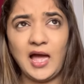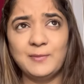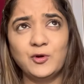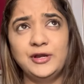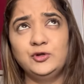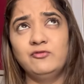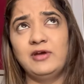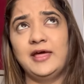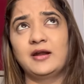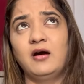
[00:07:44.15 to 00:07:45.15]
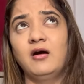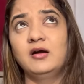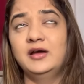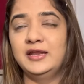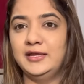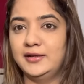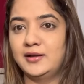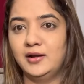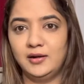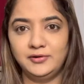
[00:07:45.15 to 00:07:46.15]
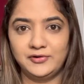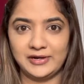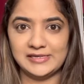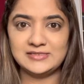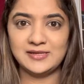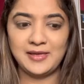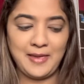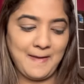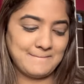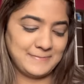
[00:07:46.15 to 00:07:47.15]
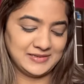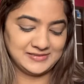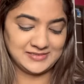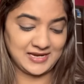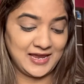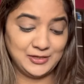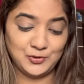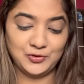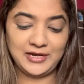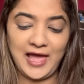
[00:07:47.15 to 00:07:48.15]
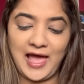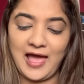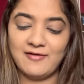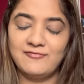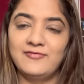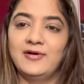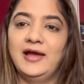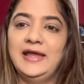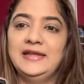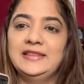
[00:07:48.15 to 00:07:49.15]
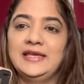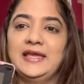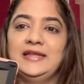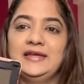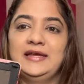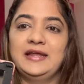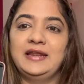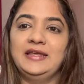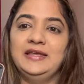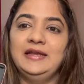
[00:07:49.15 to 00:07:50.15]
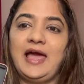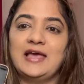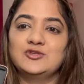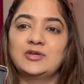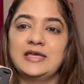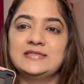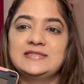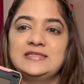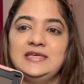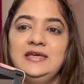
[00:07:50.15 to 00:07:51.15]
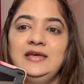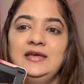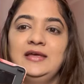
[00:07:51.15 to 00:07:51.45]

I'm going to wear a green color dress, but I don't have anything in green, as you can see.